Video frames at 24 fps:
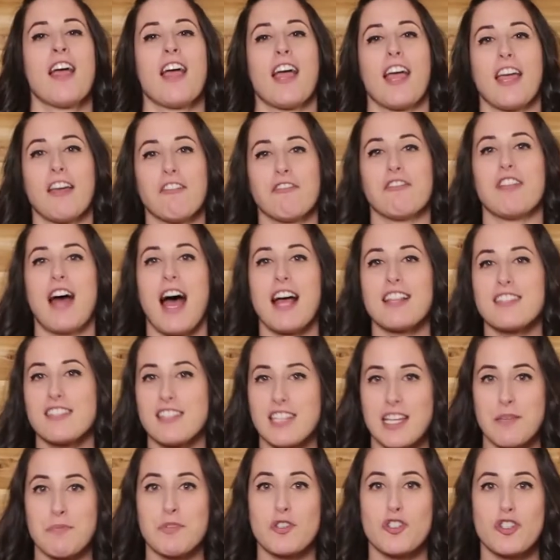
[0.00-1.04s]
if that
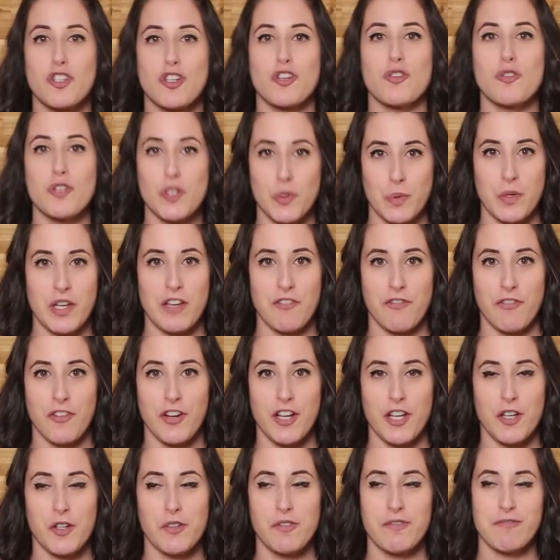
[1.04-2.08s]
seems too sweet for
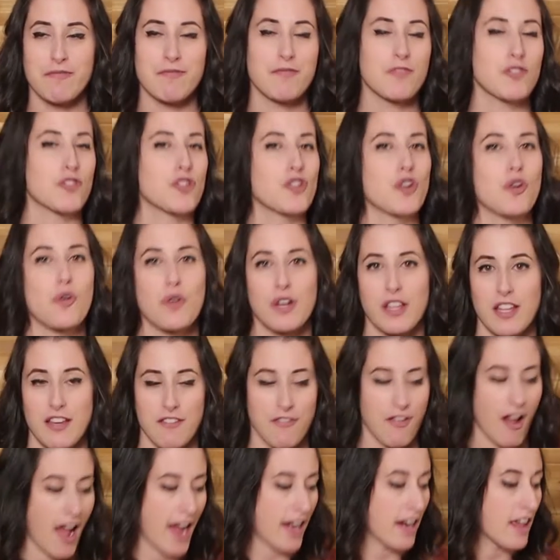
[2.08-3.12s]
you, it's totally
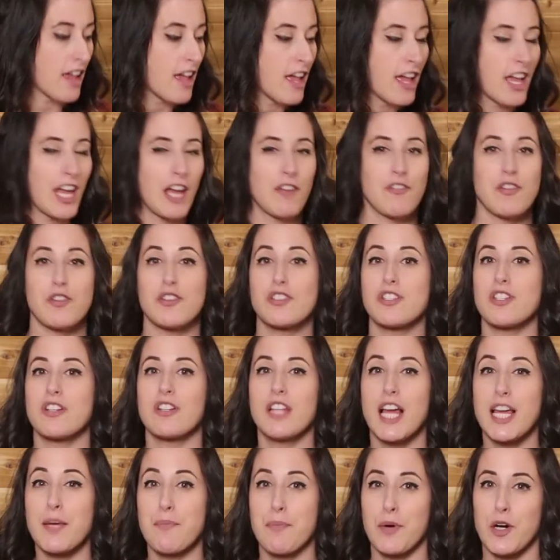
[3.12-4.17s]
fine. If you still
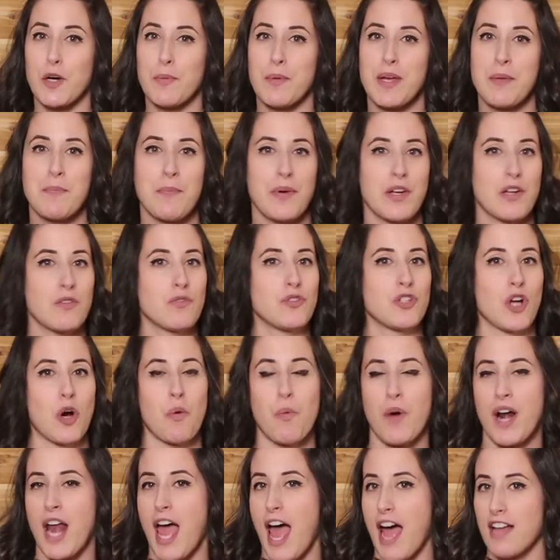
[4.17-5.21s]
like bourbon, but you don't
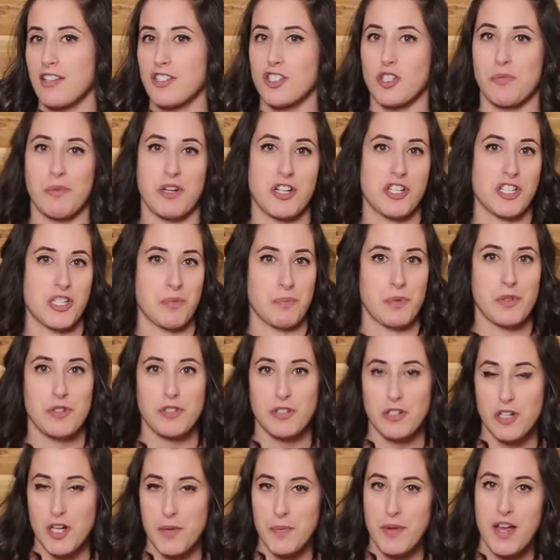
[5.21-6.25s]
want to add so much simple
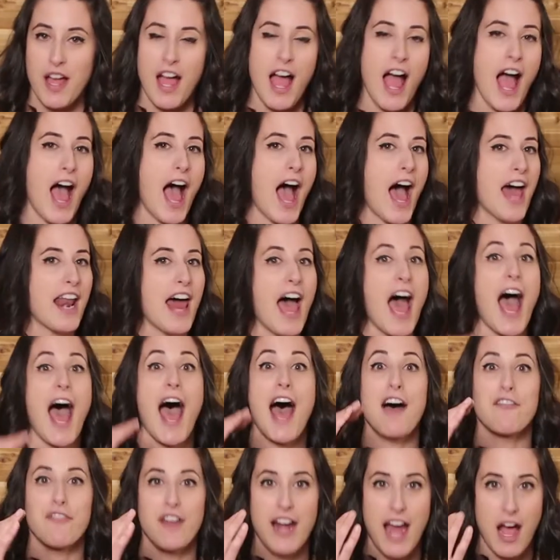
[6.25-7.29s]
syrup, add a
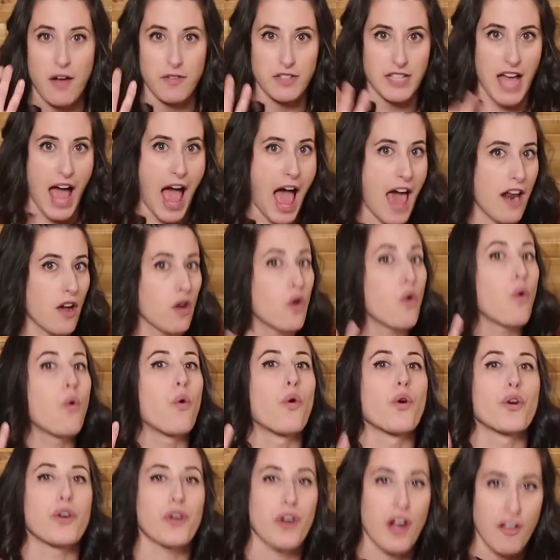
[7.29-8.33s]
half an ounce, add a
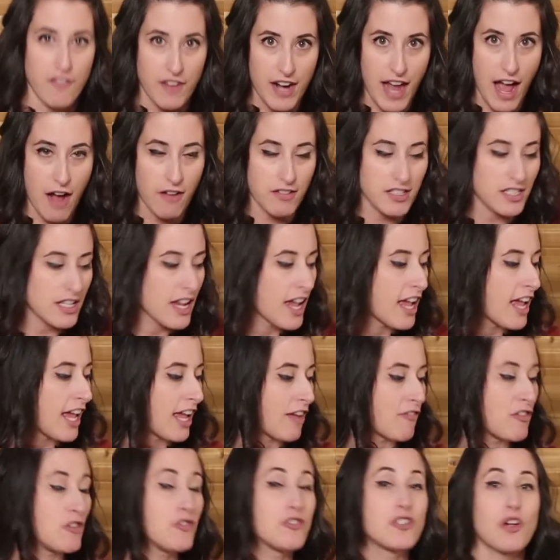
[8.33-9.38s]
quarter of an ounce.
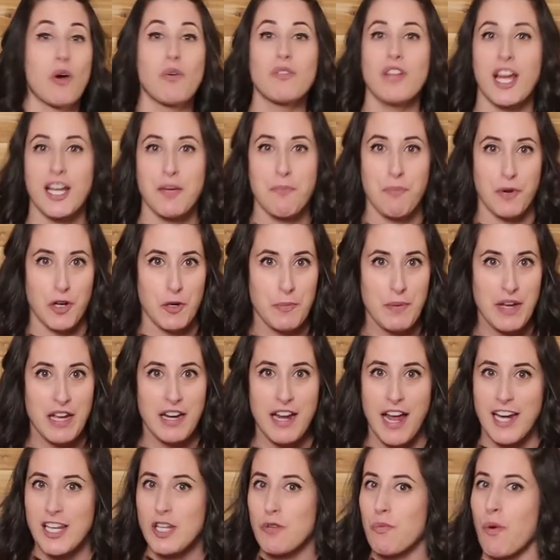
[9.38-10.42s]
If you don't like bourbon
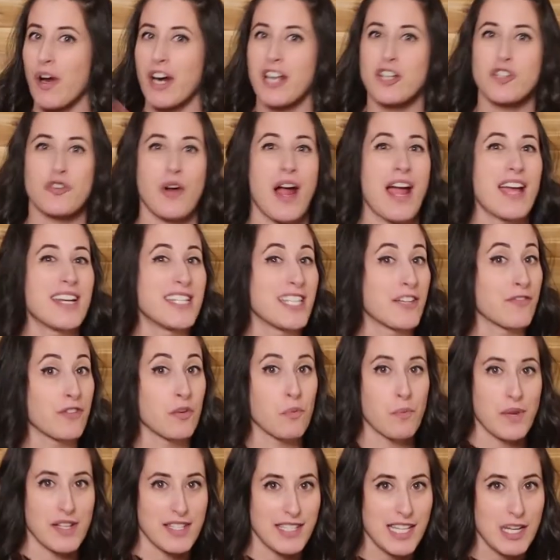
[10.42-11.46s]
and you want to try a
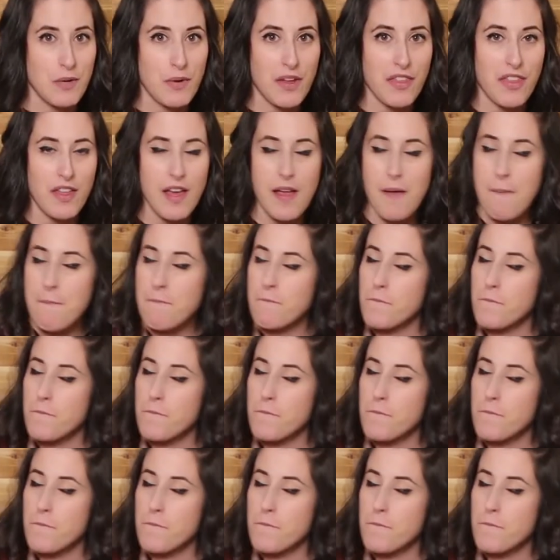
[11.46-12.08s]
different whiskey with it,